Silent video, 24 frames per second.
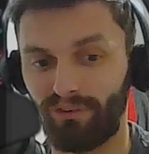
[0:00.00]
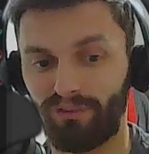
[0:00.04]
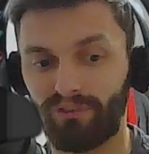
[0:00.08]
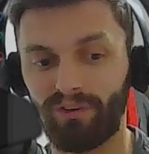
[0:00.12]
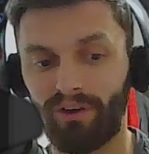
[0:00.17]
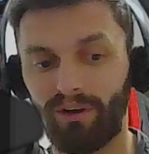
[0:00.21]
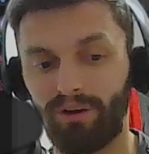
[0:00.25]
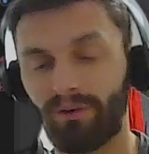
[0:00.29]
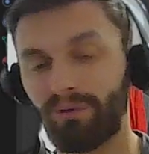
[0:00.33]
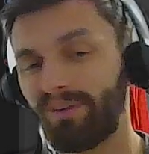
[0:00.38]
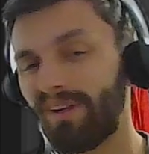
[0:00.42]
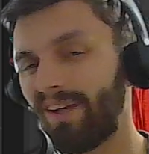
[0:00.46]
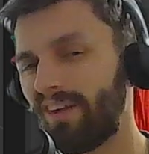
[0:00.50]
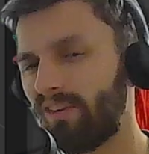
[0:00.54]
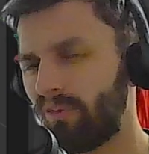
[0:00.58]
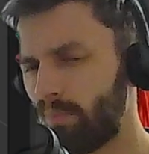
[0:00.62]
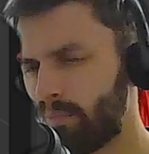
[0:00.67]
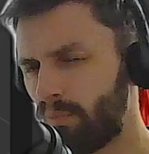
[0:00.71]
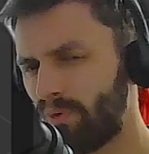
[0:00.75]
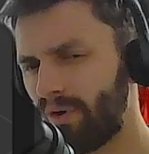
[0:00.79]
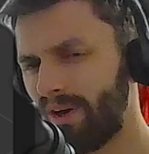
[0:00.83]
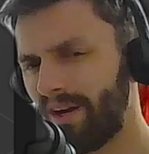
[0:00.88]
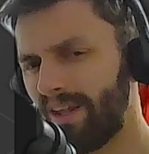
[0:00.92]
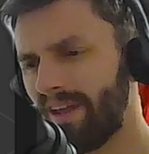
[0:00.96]
So it's
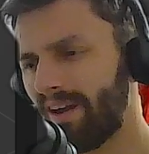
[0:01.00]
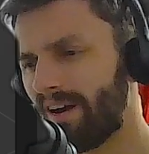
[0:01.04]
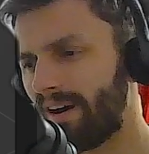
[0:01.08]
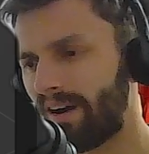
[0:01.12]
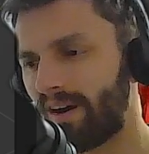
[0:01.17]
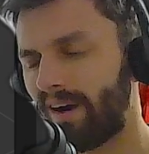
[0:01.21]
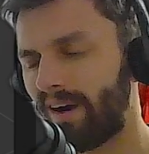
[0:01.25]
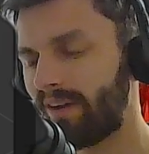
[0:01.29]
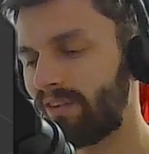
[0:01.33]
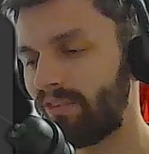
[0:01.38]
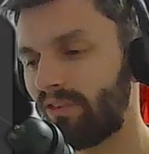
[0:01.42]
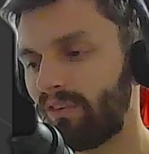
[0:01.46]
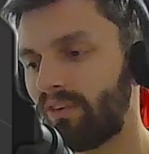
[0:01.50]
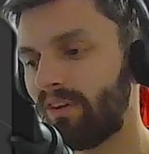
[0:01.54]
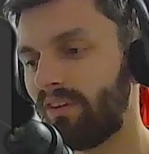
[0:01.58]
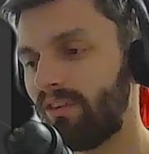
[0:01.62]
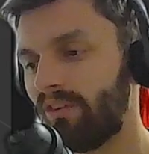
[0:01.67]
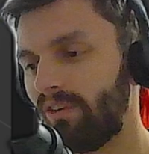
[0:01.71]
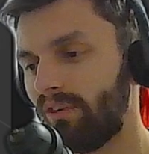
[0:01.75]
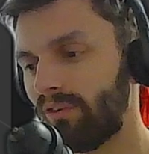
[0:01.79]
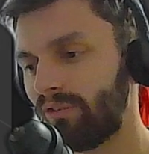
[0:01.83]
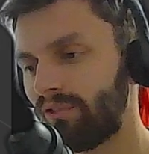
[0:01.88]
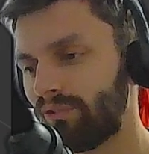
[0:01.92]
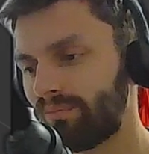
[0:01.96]
pretty hard to
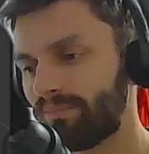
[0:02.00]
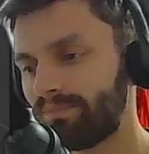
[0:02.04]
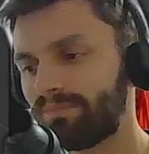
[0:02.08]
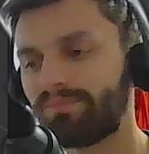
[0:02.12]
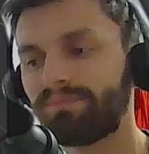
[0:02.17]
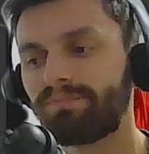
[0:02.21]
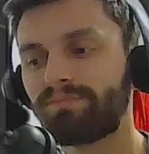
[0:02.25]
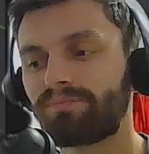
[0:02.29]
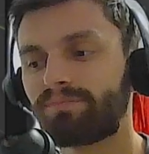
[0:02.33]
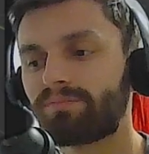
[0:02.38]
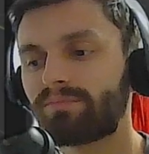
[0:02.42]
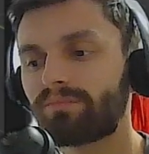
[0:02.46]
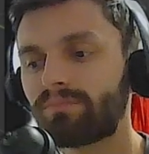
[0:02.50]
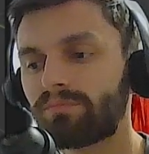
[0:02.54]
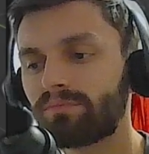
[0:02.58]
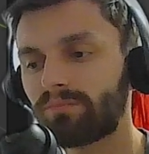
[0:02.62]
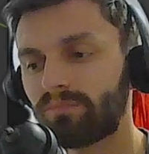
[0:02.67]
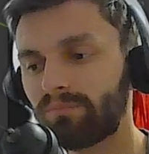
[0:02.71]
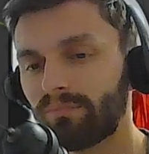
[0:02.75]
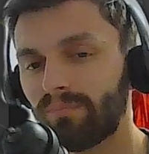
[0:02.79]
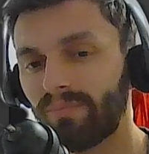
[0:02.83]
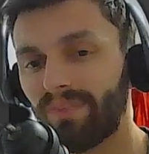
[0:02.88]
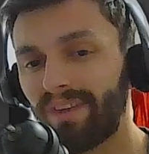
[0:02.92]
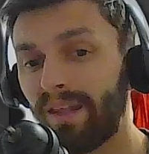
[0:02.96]
deduce
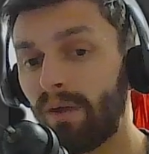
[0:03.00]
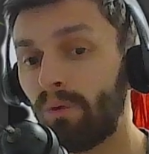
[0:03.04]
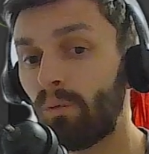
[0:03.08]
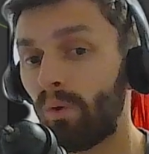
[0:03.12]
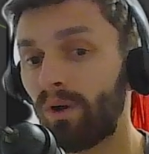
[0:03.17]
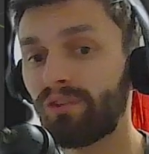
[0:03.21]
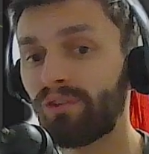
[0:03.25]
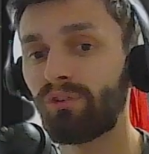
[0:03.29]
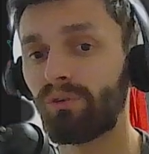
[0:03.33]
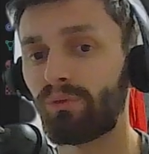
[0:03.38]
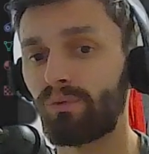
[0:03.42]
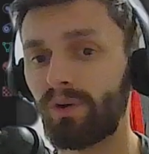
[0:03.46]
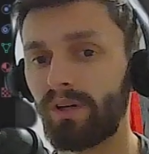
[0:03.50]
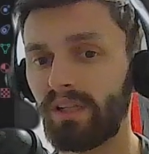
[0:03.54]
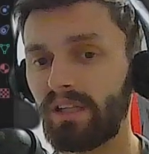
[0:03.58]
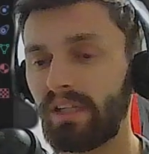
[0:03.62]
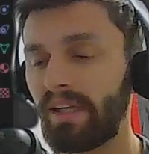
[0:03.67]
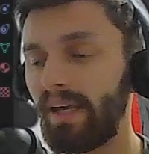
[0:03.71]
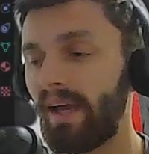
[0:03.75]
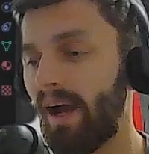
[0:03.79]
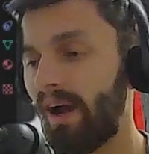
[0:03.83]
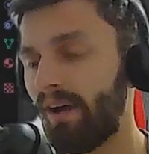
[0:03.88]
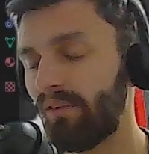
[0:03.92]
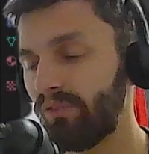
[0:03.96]
what you
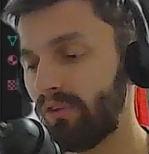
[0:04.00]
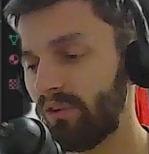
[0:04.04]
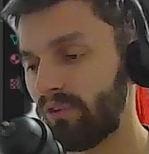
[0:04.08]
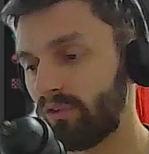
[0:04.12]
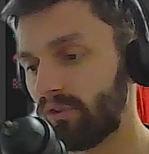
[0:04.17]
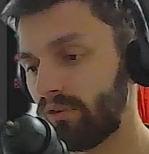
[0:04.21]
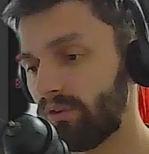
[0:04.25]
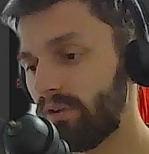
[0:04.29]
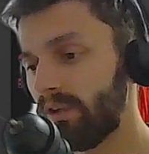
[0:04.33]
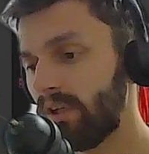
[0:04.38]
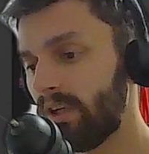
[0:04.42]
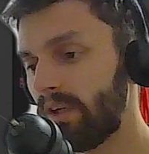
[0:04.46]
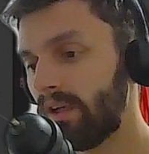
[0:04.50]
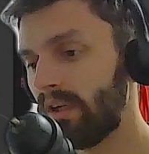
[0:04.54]
really have to do.